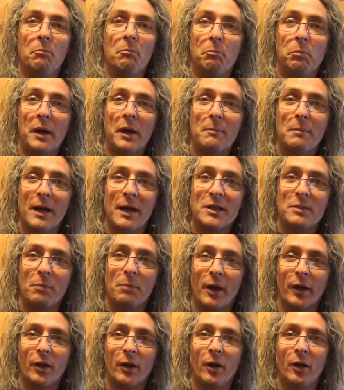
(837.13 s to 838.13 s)
pretty much
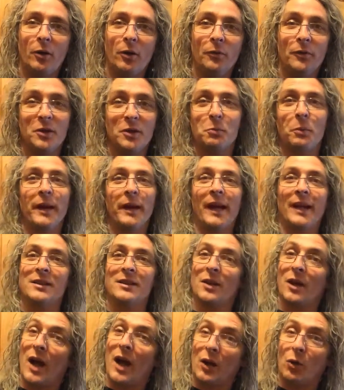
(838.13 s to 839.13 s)
my goal. This weekend's
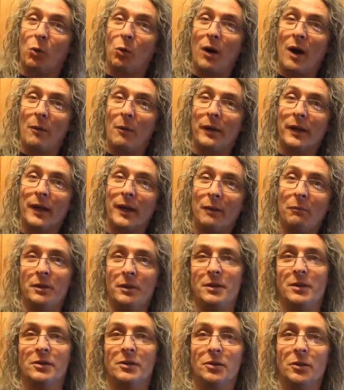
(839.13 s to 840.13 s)
a quiet weekend,
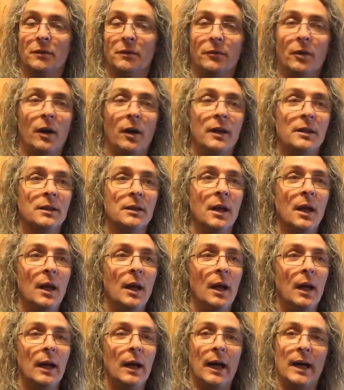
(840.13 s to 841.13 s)
which is sort of nice.
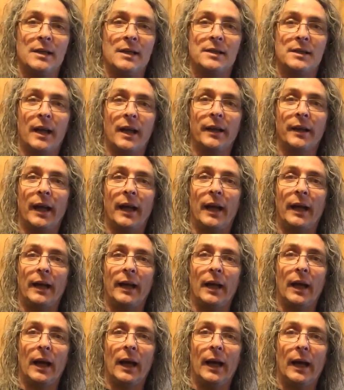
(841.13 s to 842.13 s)
Sunday